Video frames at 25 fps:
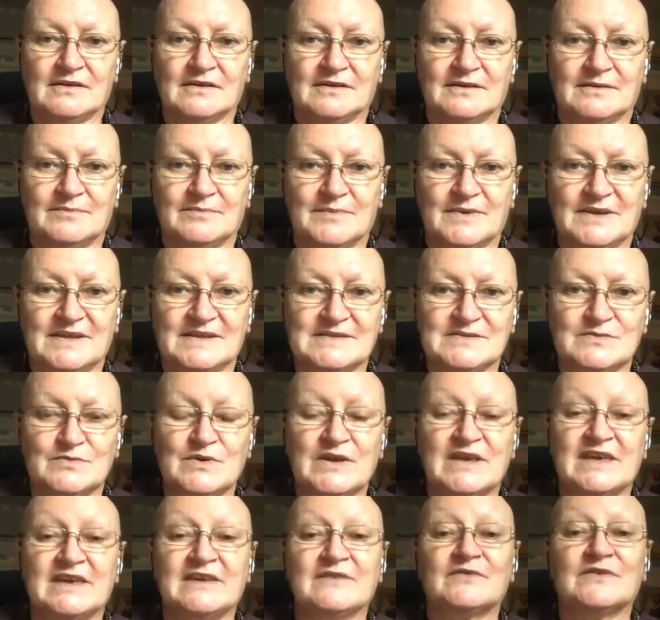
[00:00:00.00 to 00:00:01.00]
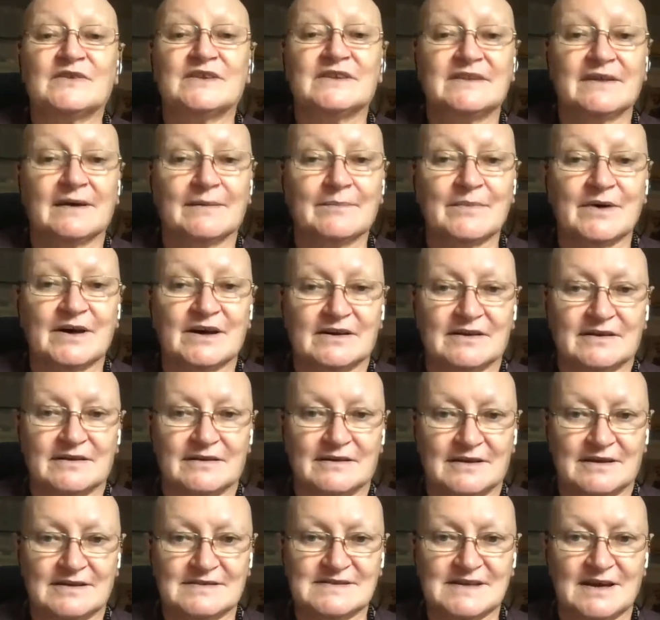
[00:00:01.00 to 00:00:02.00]
That means we give the Dhamma
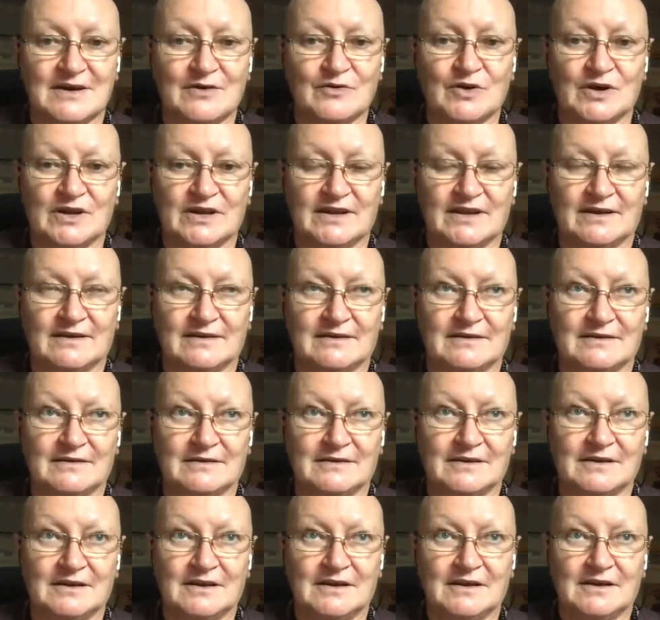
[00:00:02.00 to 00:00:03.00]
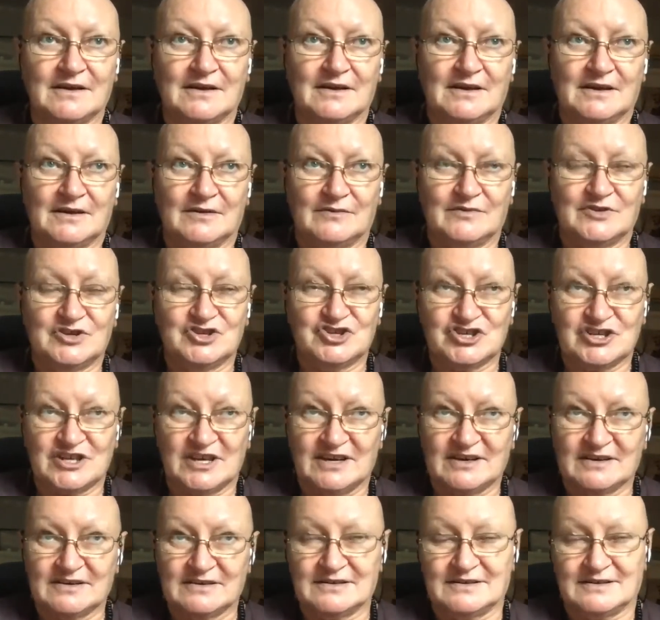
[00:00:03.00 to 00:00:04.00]
as our dana. We
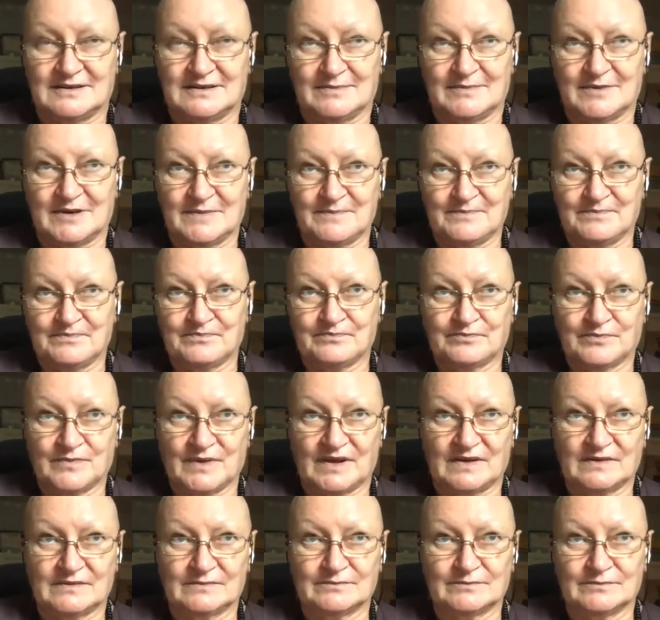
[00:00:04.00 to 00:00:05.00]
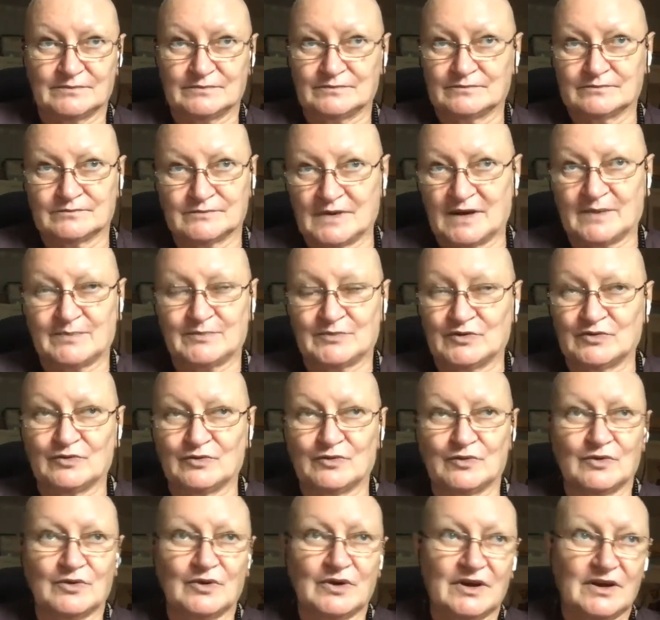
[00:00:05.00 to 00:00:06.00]
share the Dhamma up
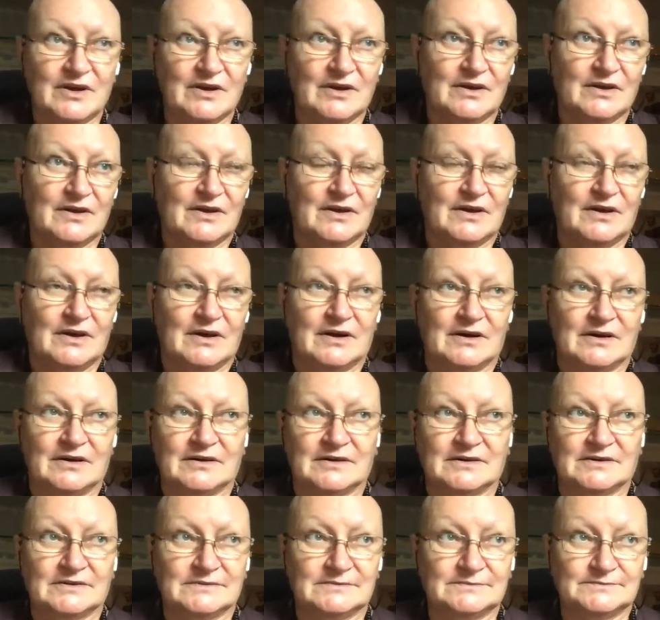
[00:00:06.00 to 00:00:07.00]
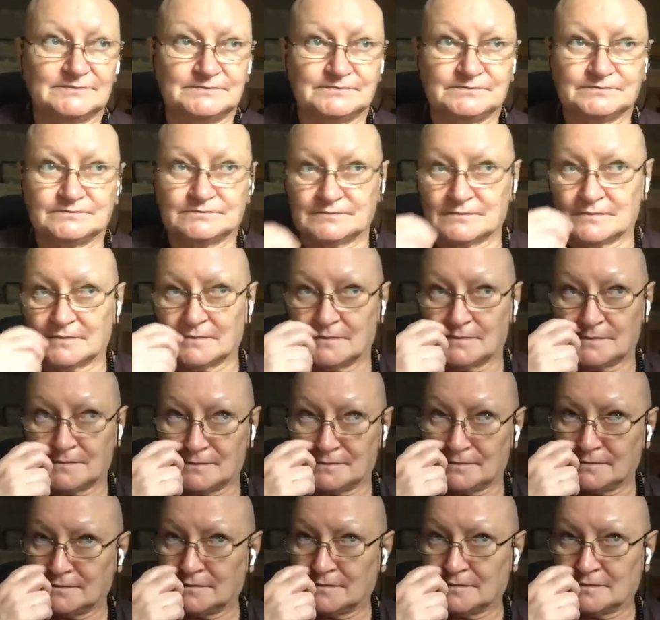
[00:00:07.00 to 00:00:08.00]
to uh,
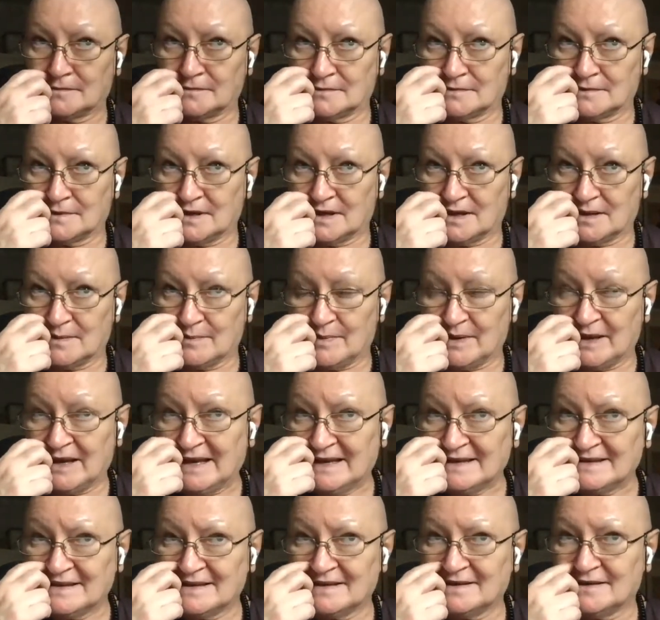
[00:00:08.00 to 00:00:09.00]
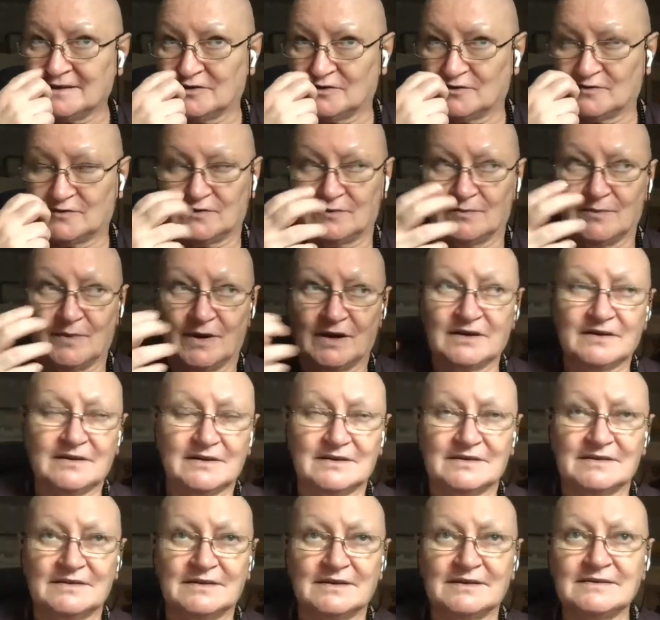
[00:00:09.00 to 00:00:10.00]
the ability of the monk
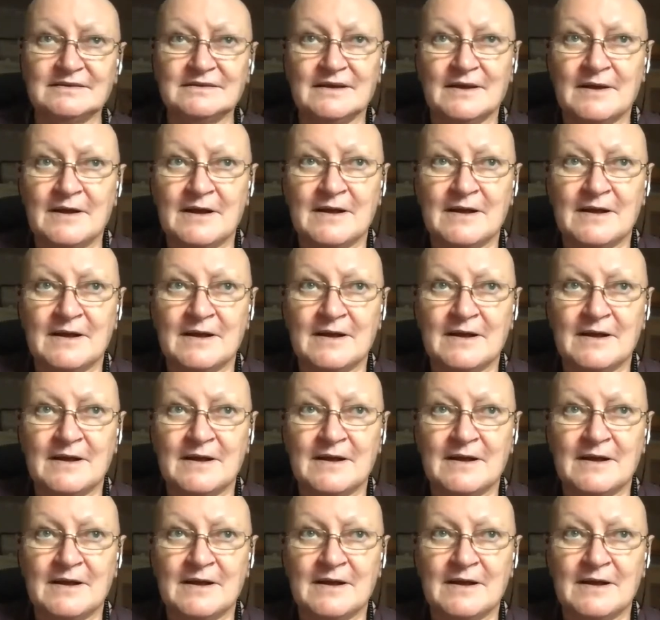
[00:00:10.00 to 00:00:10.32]
and nun.